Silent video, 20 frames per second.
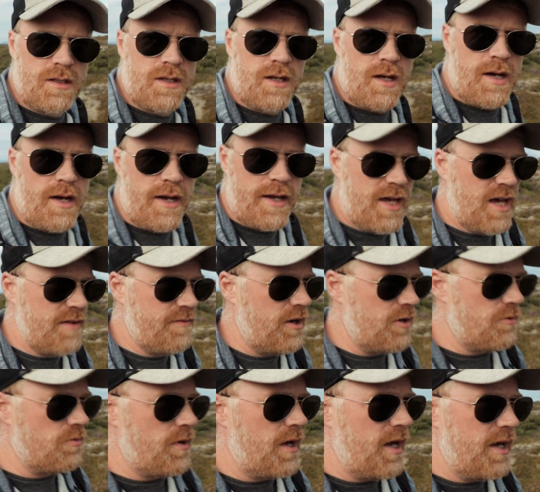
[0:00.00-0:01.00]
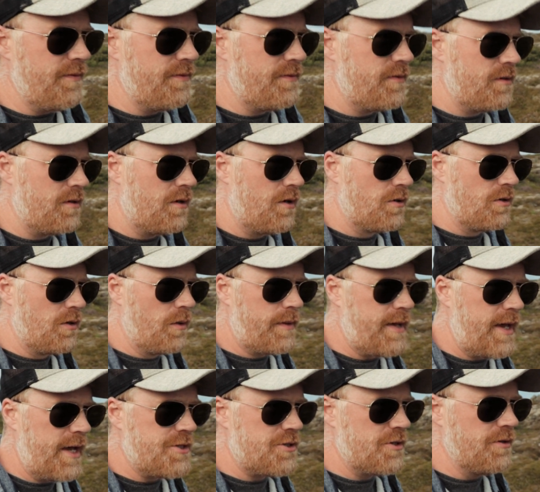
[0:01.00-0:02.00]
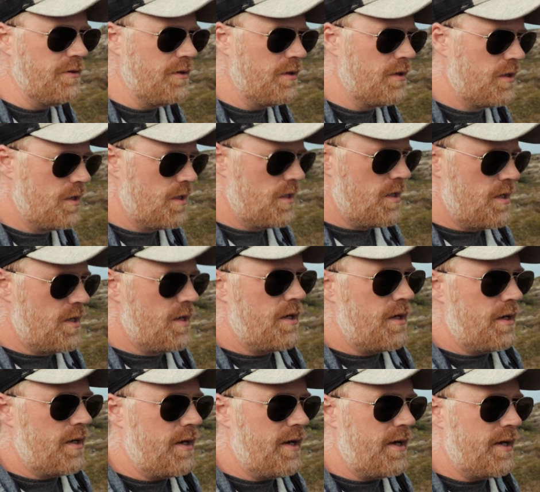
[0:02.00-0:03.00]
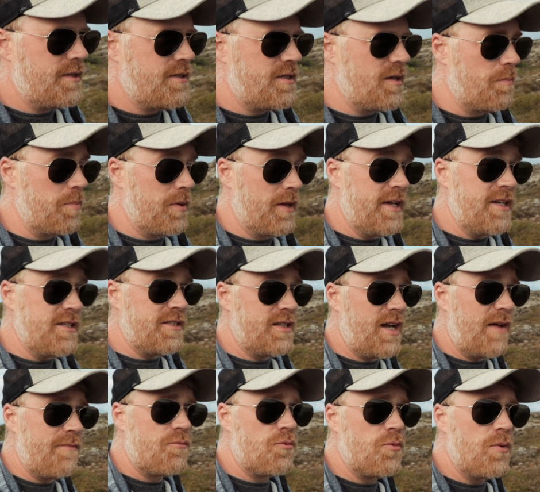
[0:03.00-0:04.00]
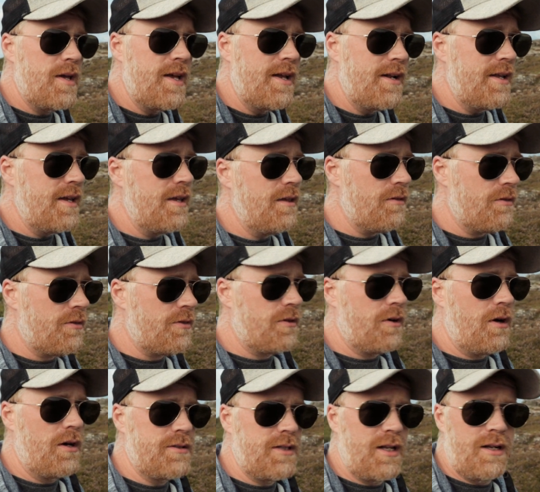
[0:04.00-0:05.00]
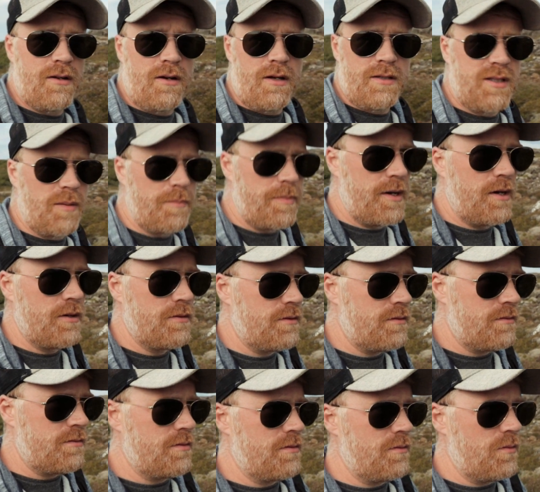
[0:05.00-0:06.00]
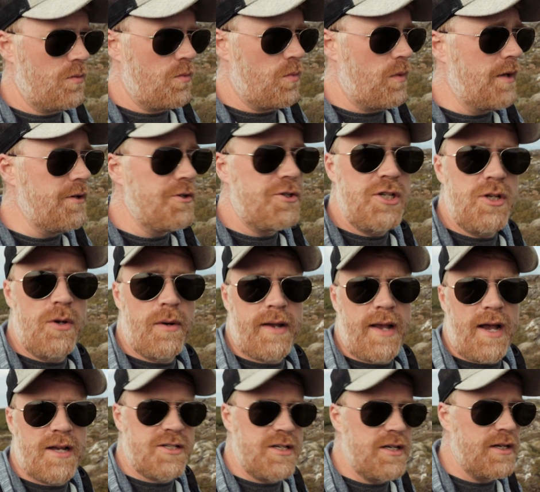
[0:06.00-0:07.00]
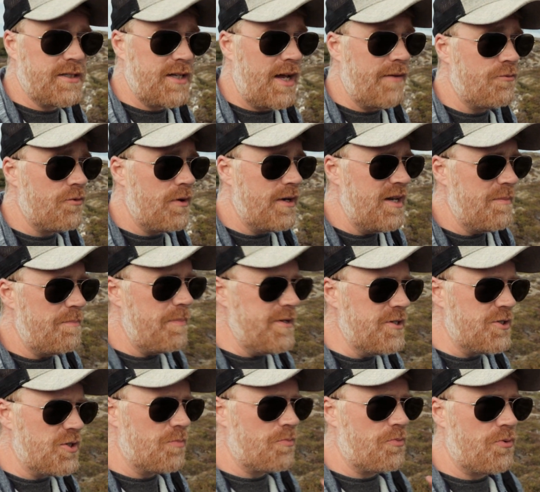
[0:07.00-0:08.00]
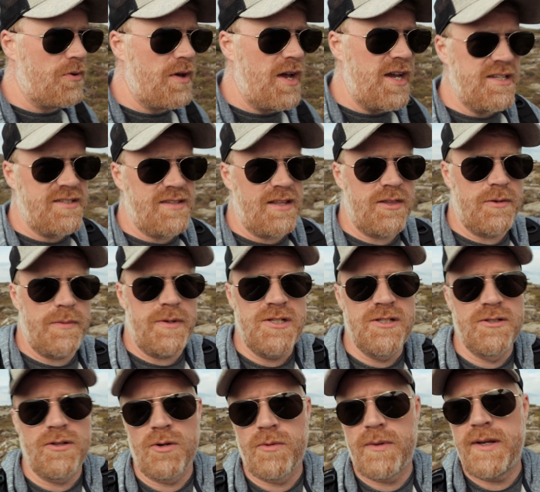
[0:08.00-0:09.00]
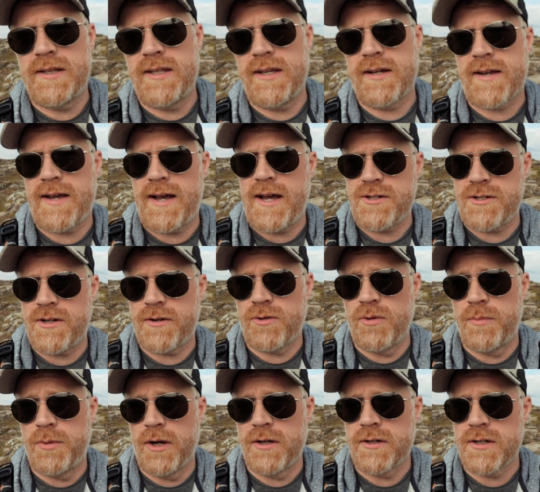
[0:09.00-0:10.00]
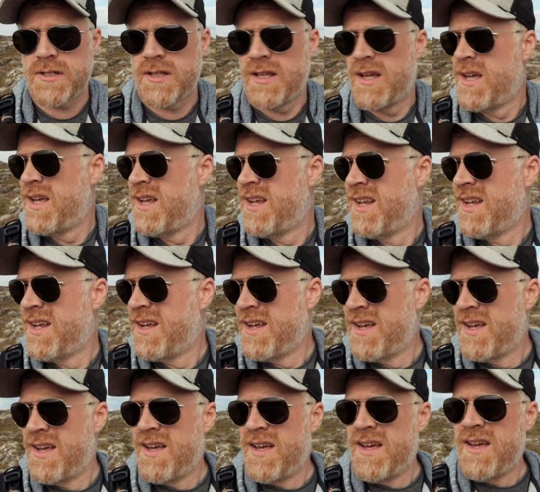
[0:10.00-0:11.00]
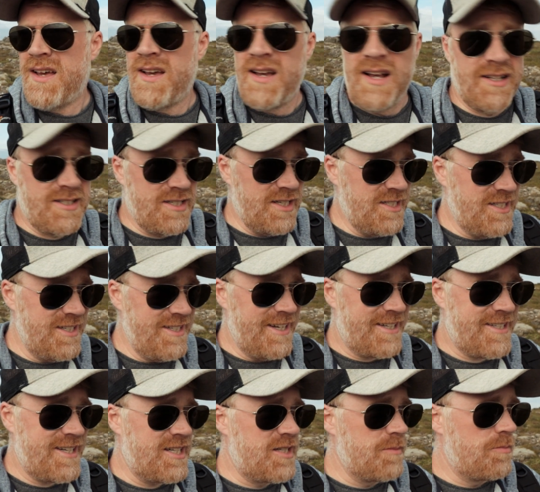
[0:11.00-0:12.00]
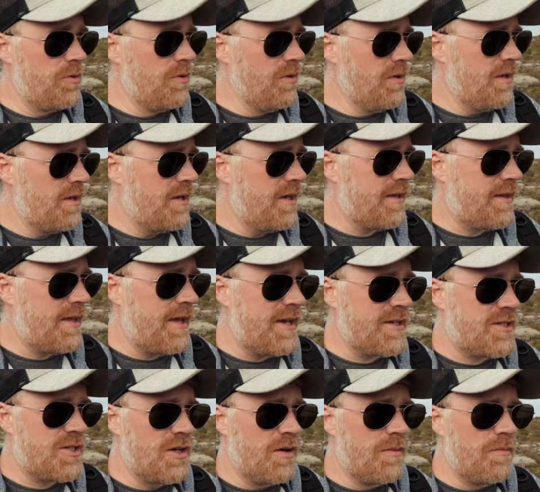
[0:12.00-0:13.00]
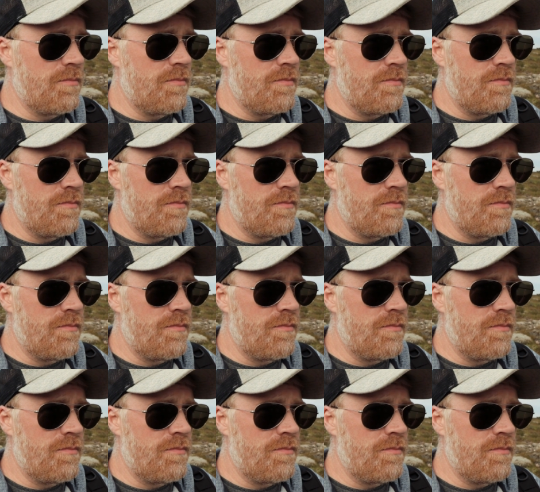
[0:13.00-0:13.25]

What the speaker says: I have arrived on location. It's a place that I've really thought a lot about when geocaching, and I've really been surprised that there isn't already a cache here, to be honest. It's easily accessible. It has some